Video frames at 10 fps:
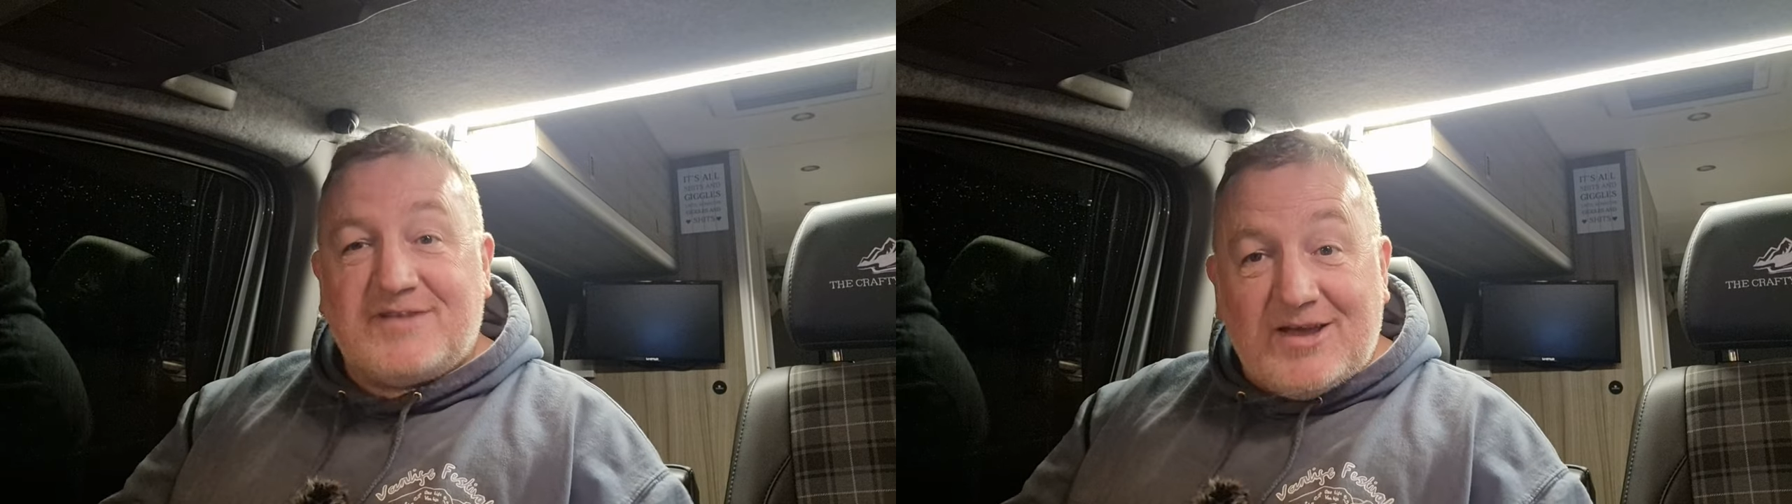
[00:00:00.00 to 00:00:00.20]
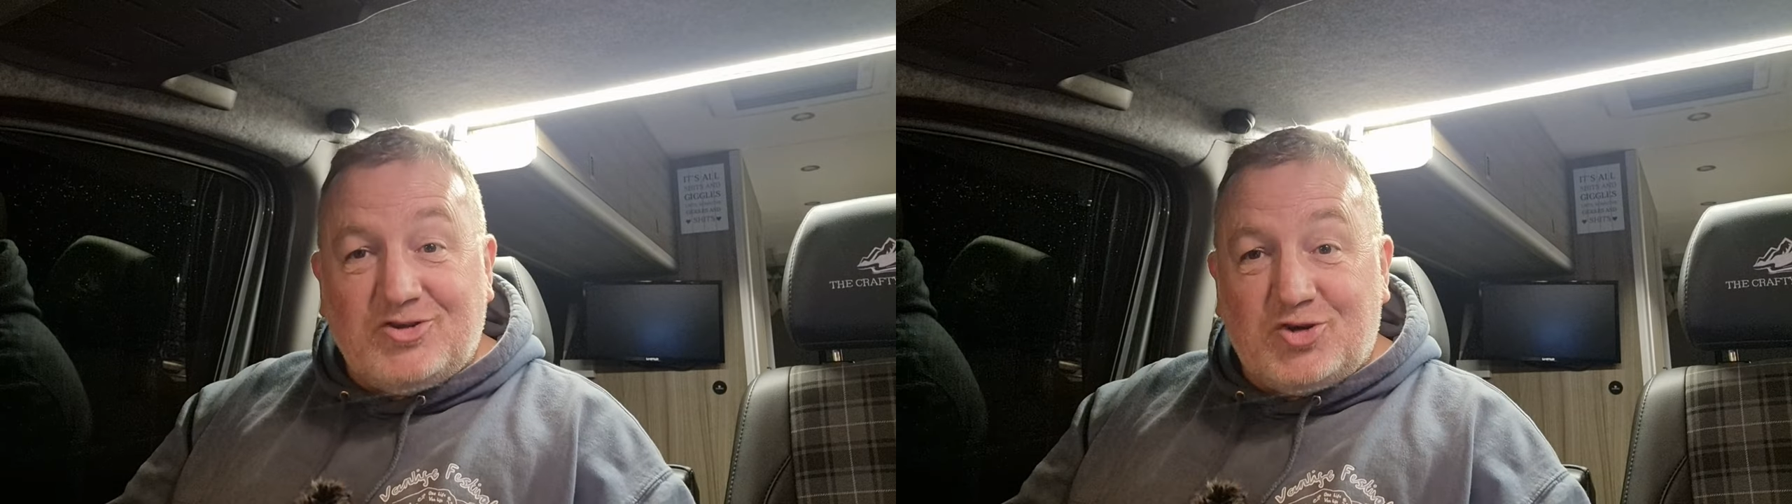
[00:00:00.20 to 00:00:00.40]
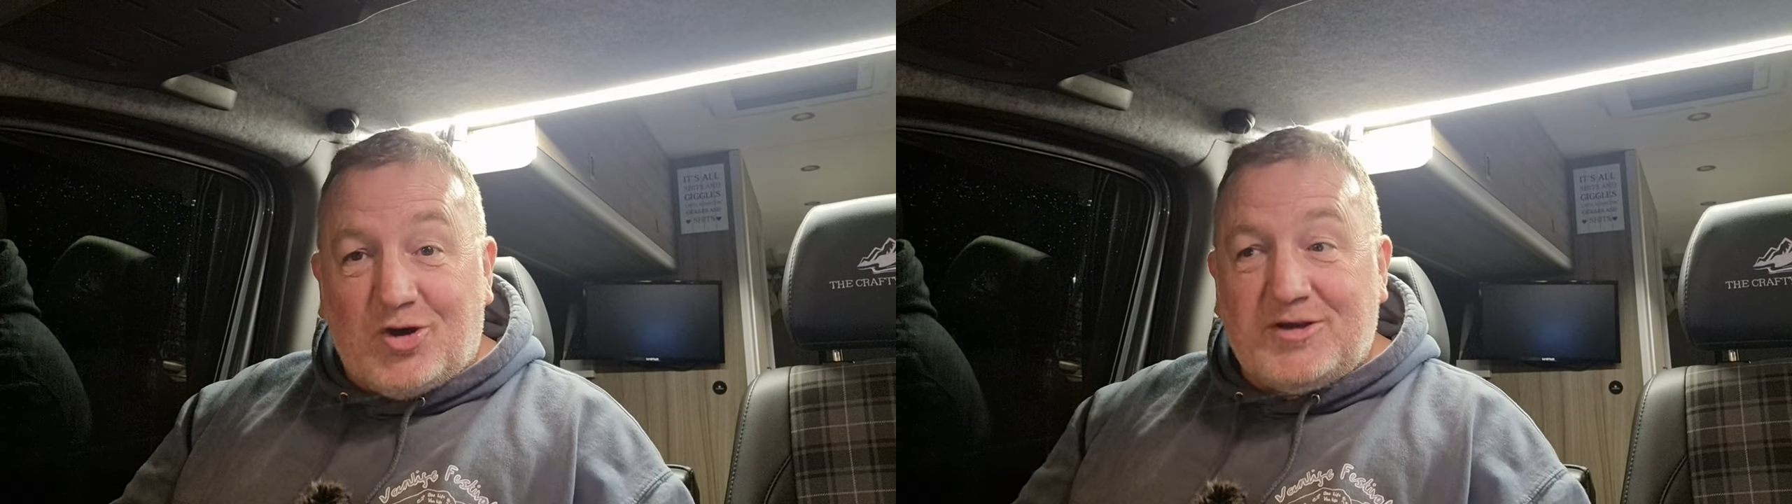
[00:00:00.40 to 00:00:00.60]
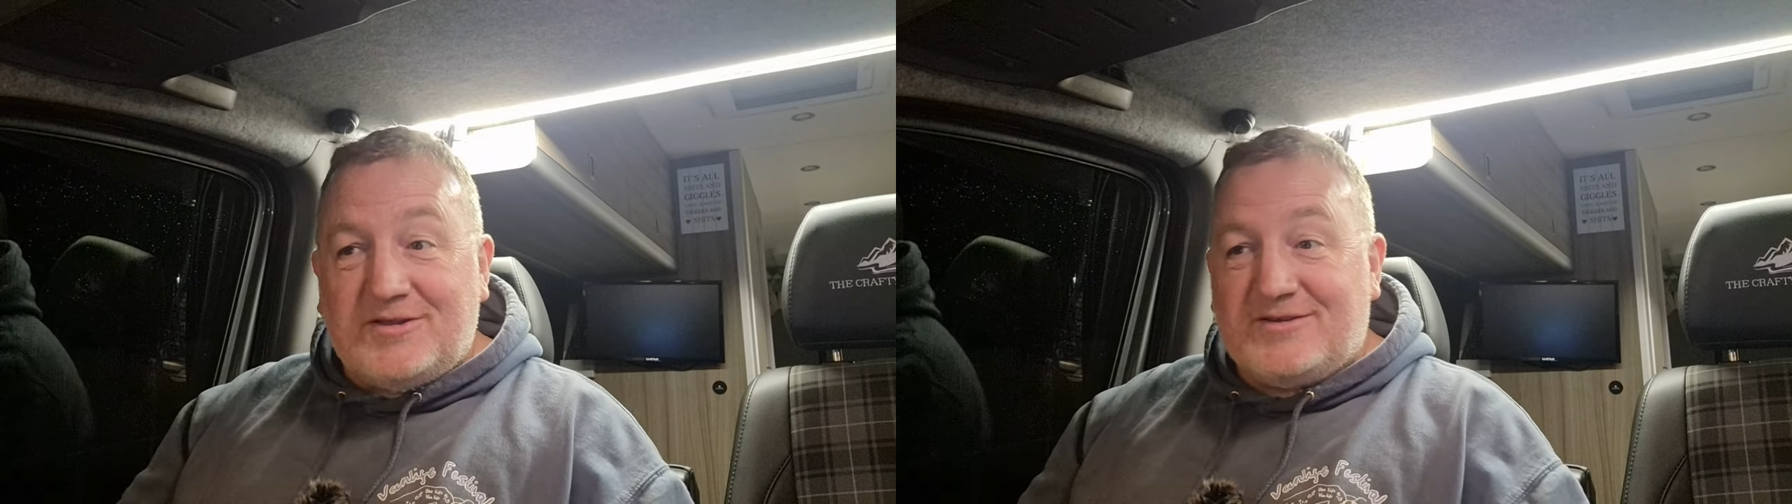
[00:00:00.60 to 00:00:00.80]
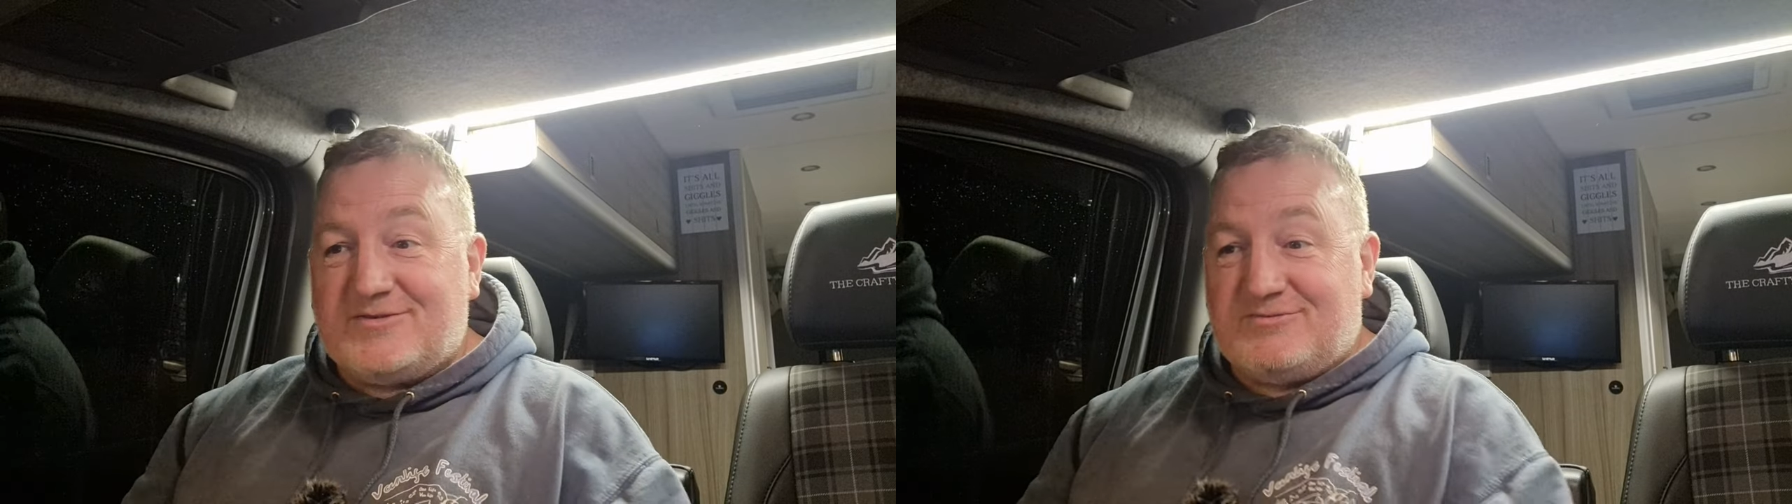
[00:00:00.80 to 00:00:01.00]
start
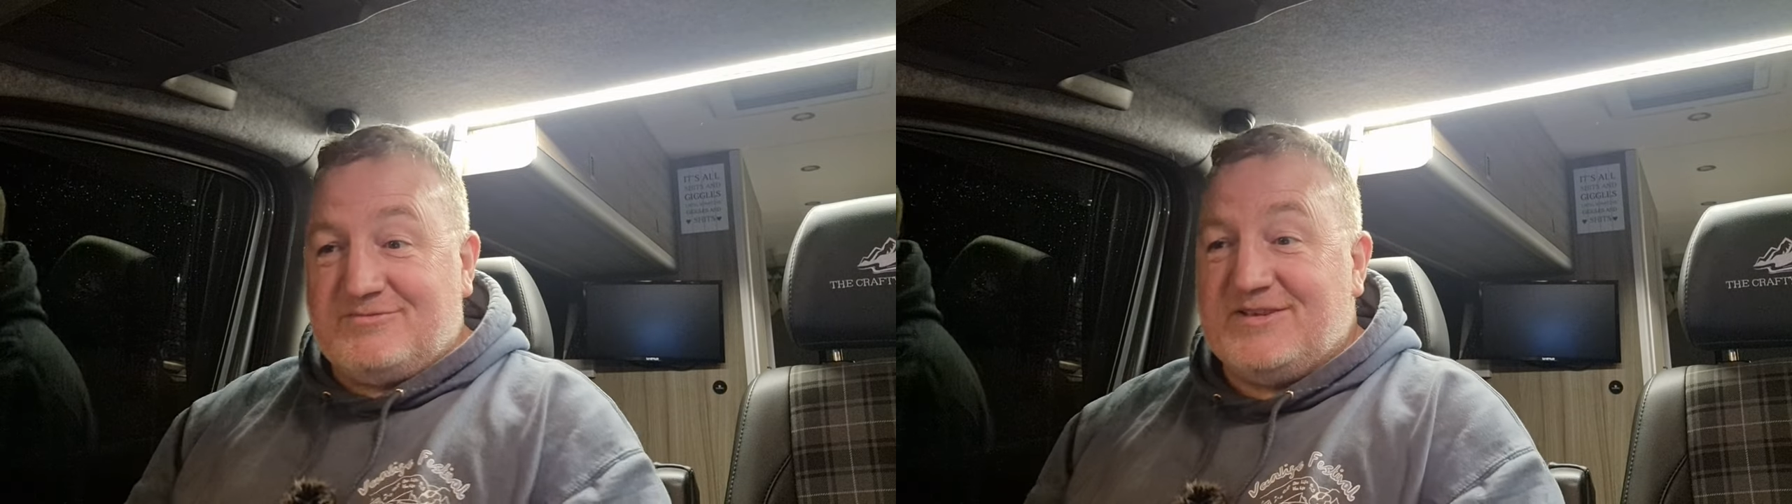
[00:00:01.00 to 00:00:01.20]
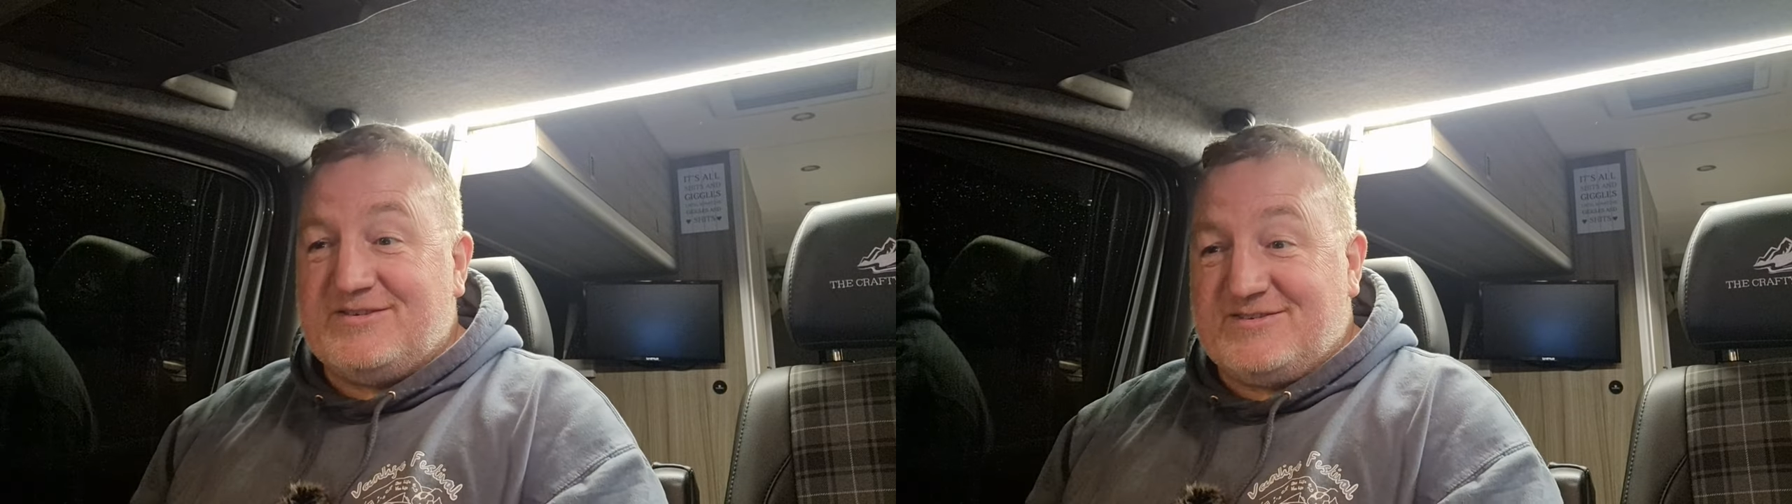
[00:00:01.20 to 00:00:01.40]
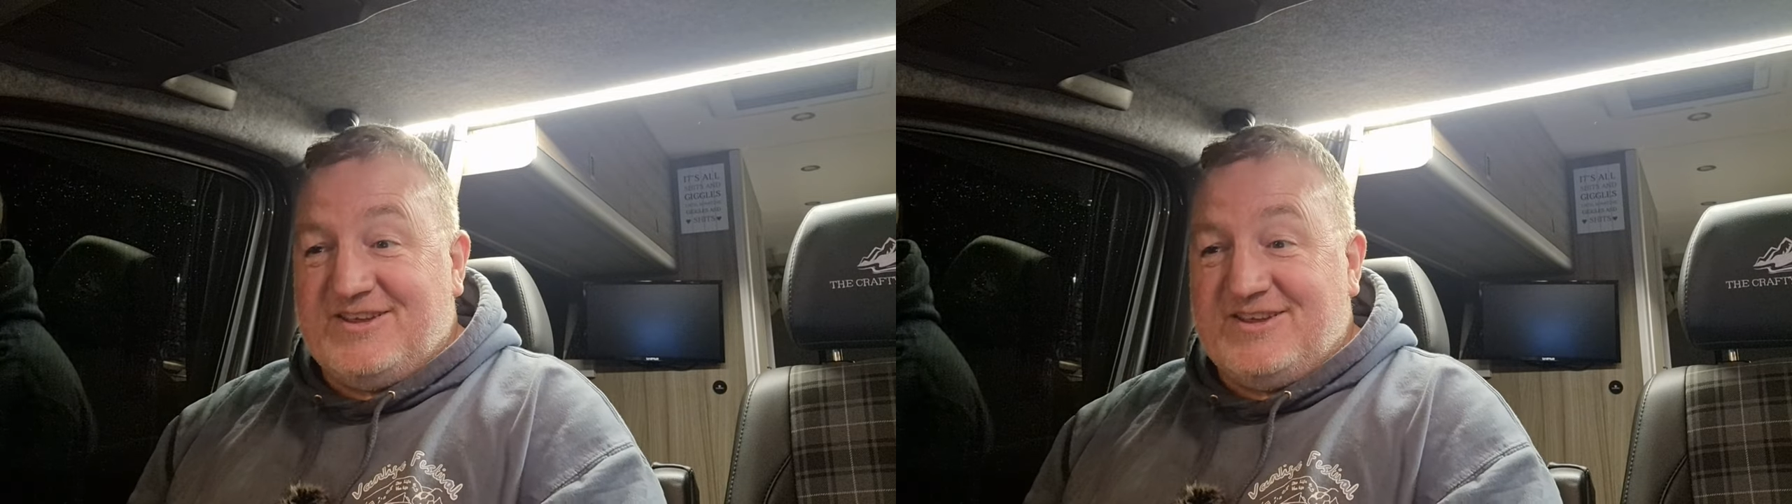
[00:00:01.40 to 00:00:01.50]
enjoying this